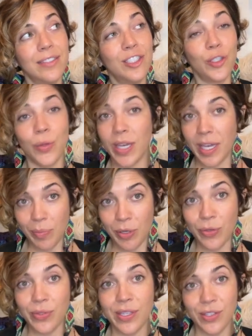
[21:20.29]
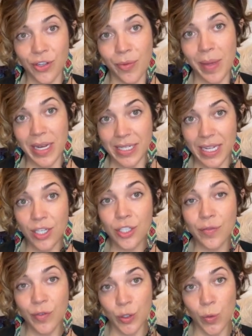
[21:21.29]
do a hypnosis or a
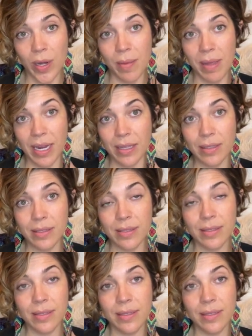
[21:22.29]
meditation for 20 minutes,